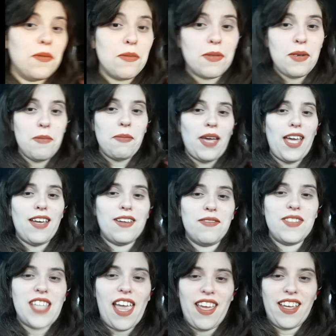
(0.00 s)
We may
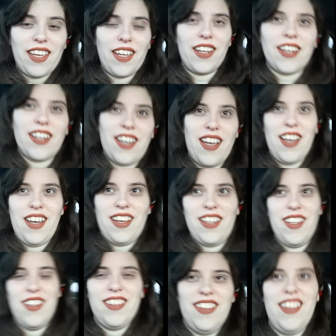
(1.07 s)
have taken a
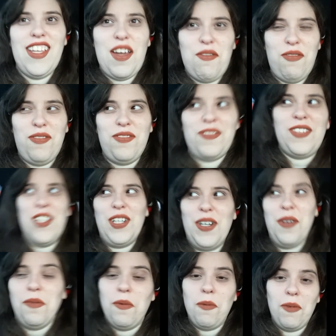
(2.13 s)
left
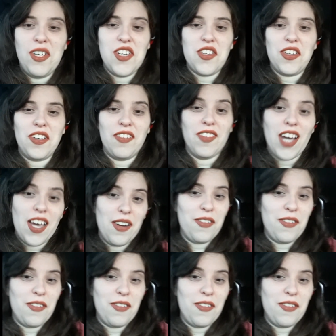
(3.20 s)
turn when we should have gone